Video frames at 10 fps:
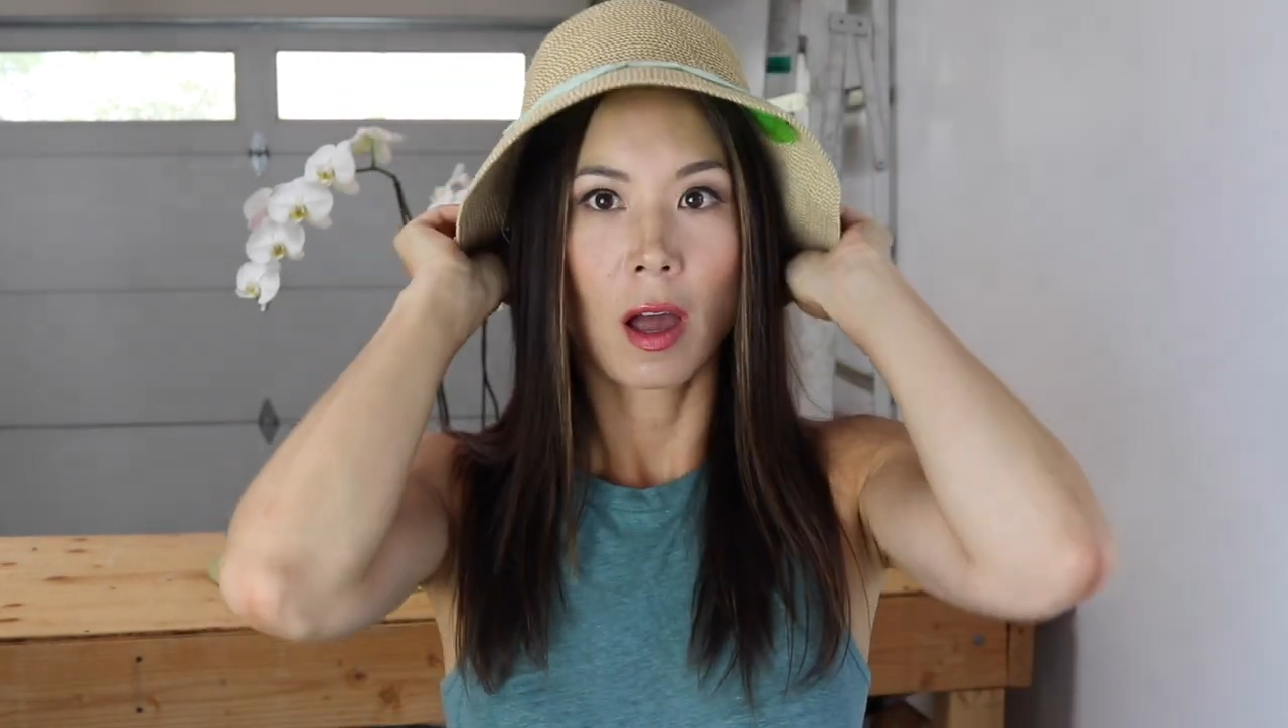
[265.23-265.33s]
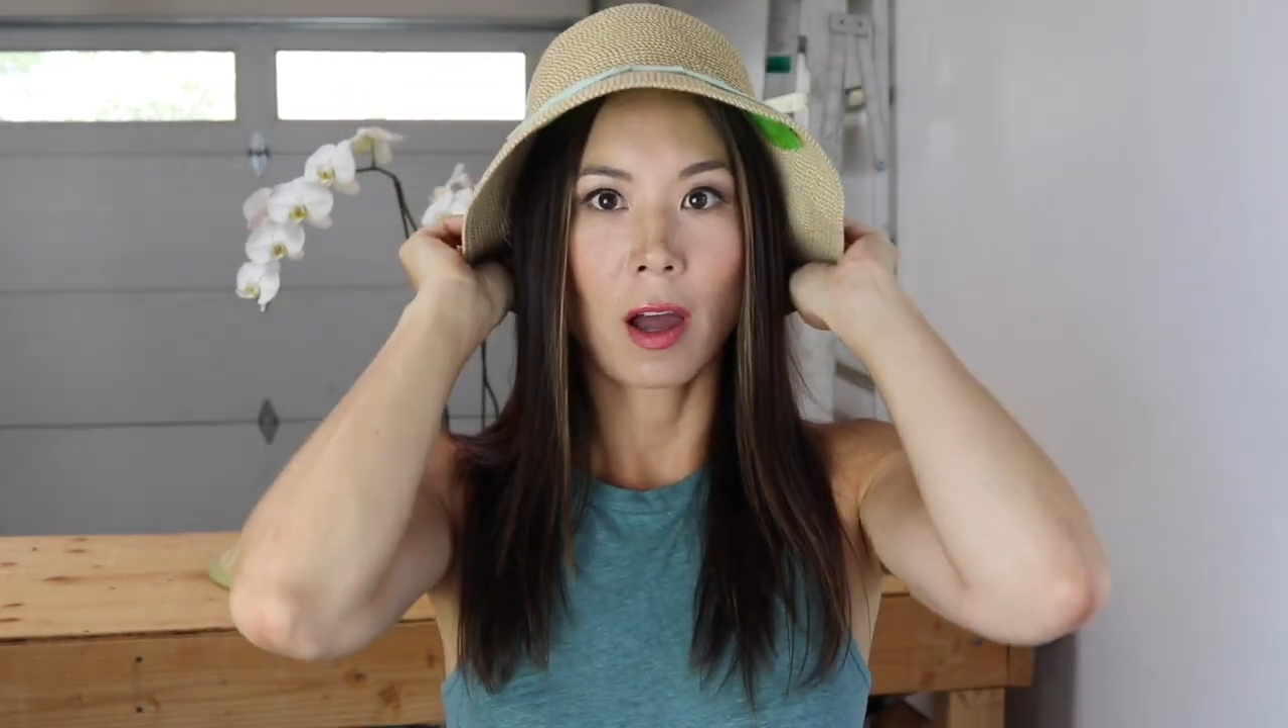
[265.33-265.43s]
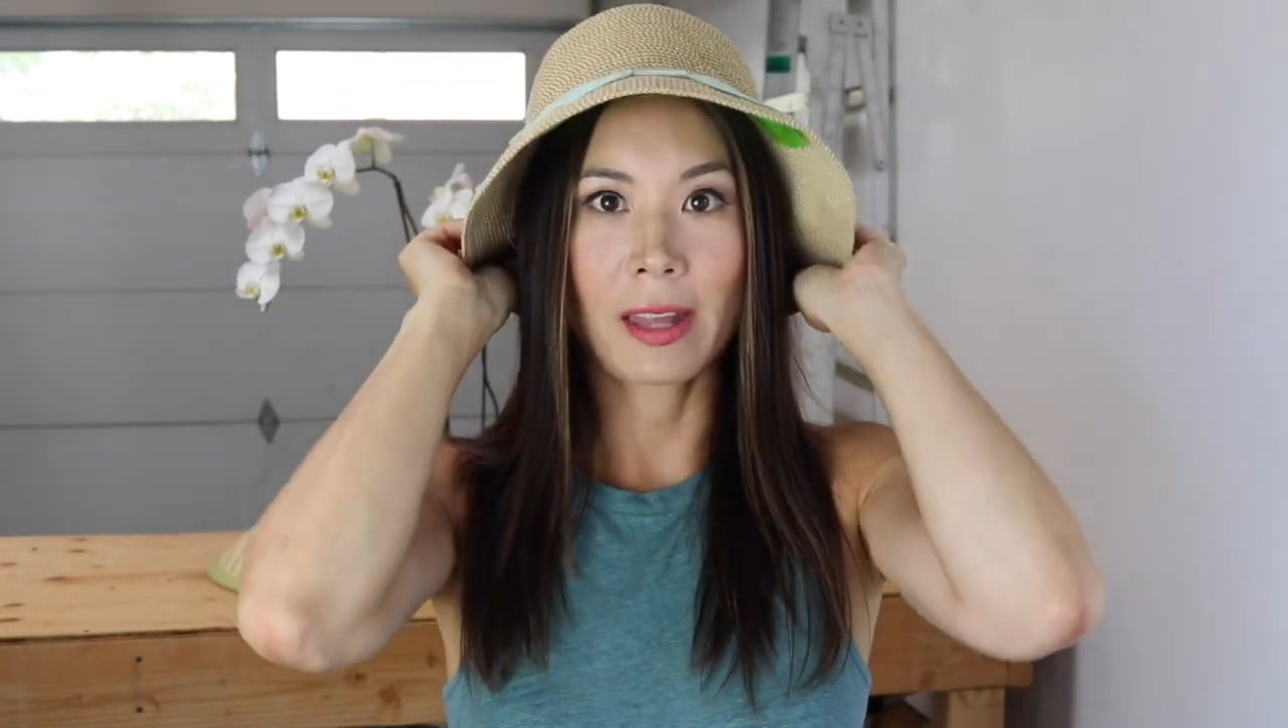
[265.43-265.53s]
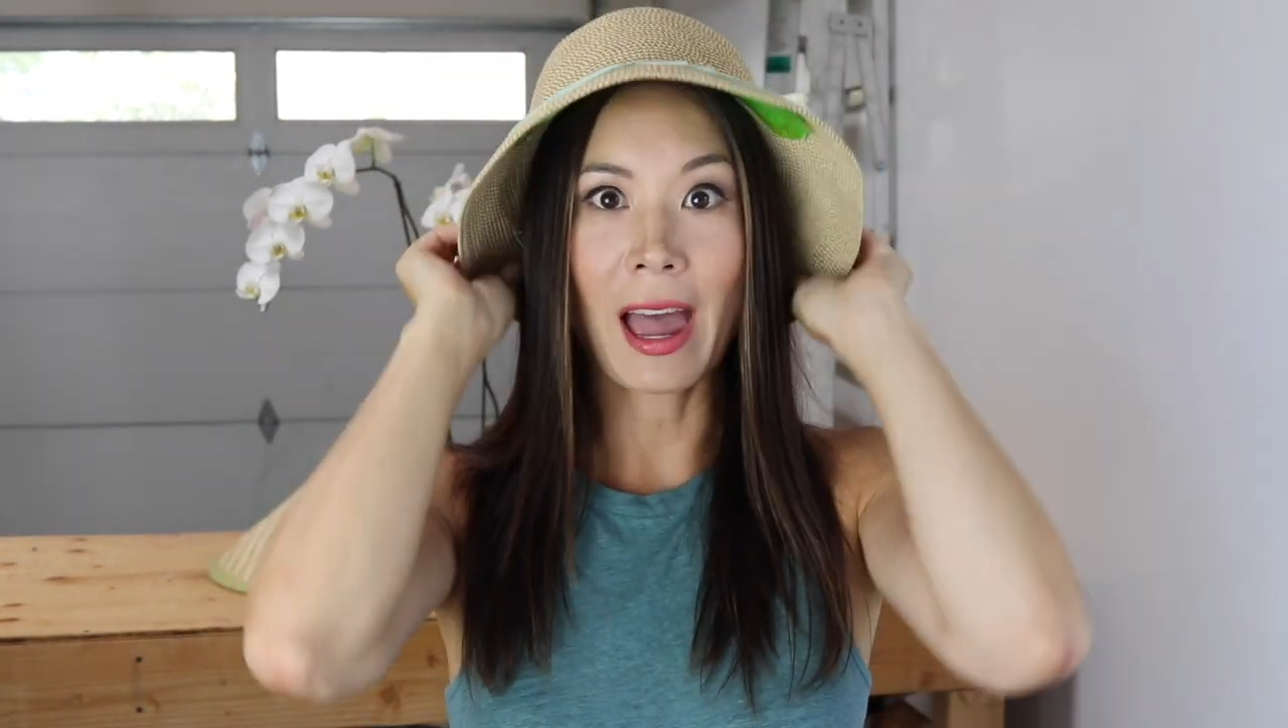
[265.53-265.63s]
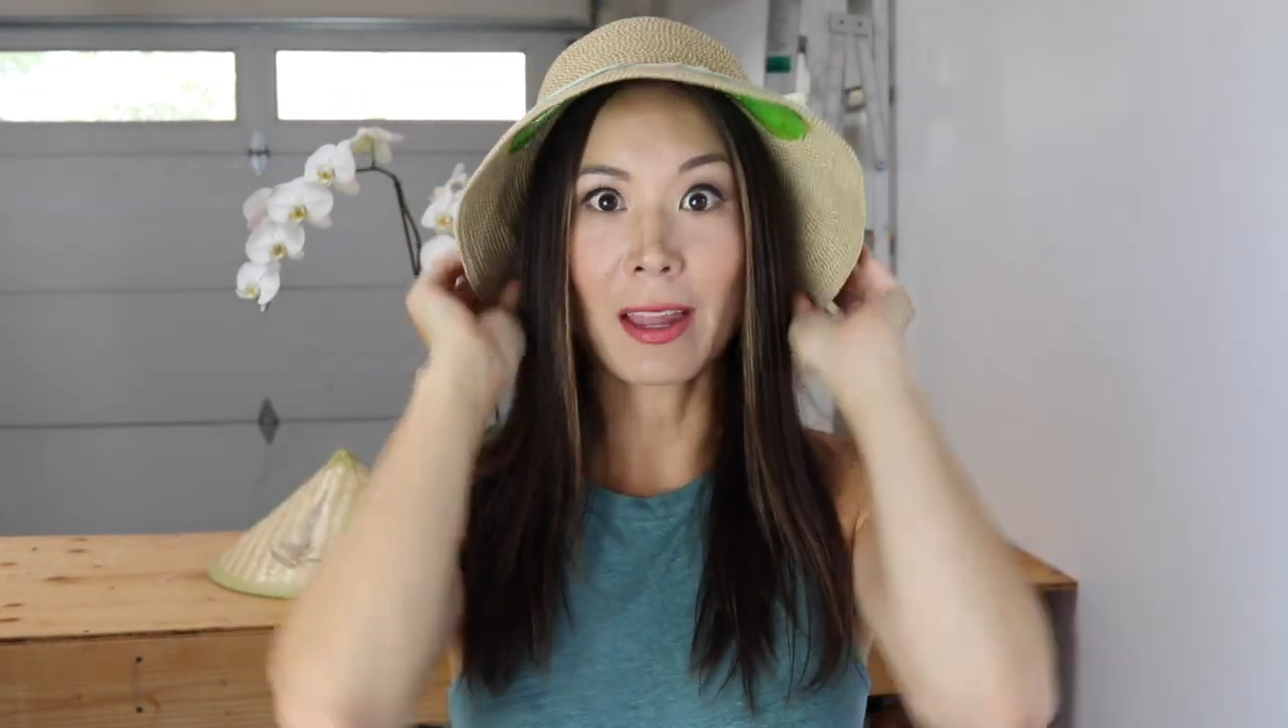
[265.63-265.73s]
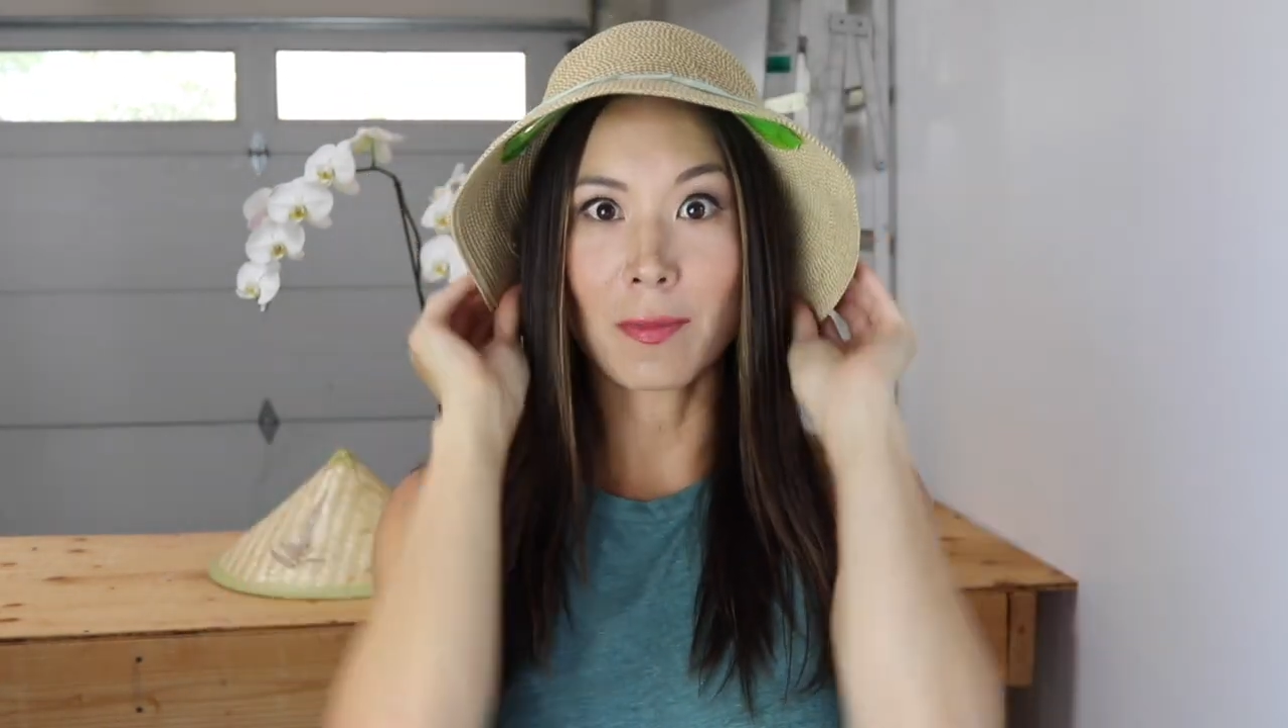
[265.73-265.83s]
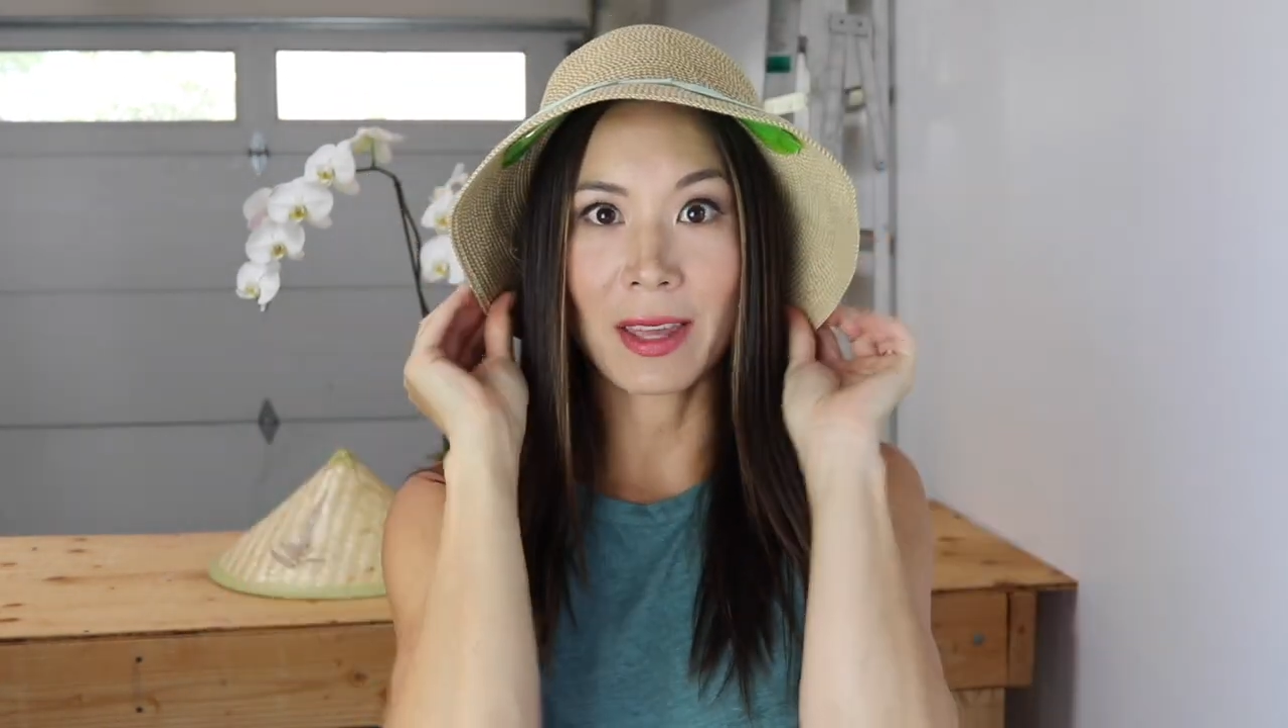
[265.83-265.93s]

on how to